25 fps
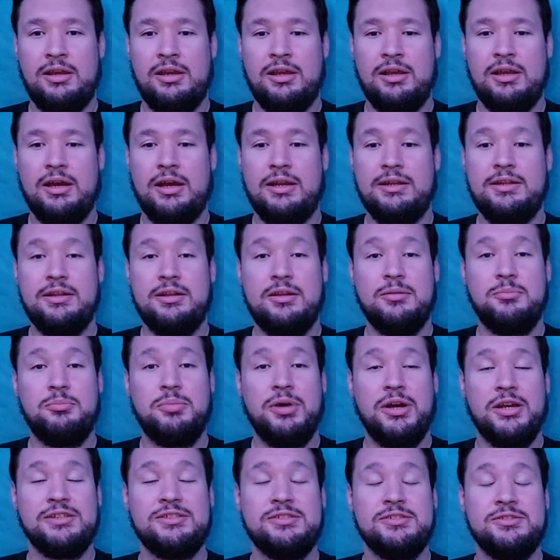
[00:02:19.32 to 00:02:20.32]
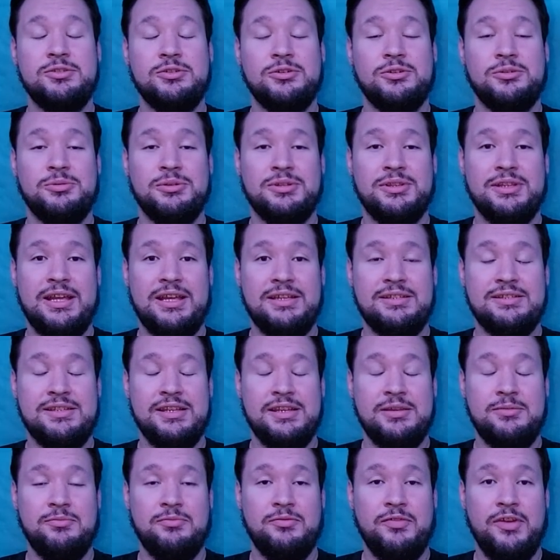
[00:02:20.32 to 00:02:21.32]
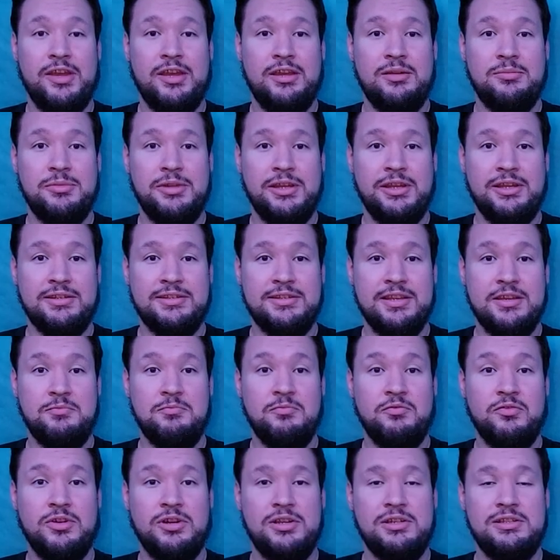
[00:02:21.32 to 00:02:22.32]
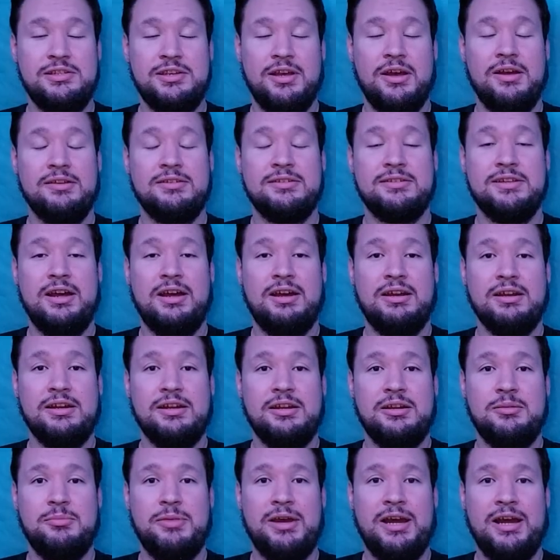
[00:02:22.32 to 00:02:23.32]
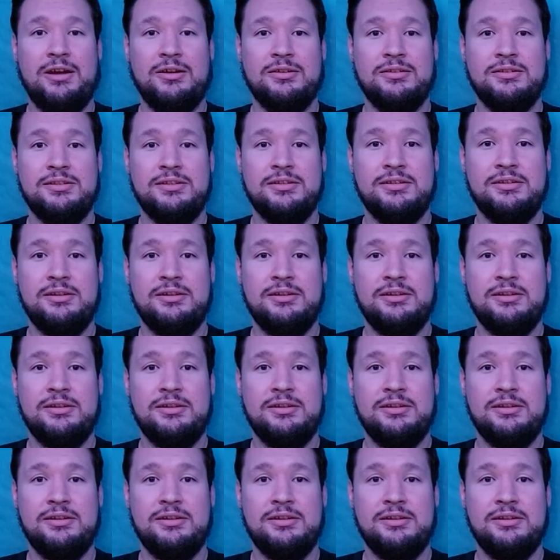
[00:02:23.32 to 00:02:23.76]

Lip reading: I did a bus tour with that same family, same friends I was talking about.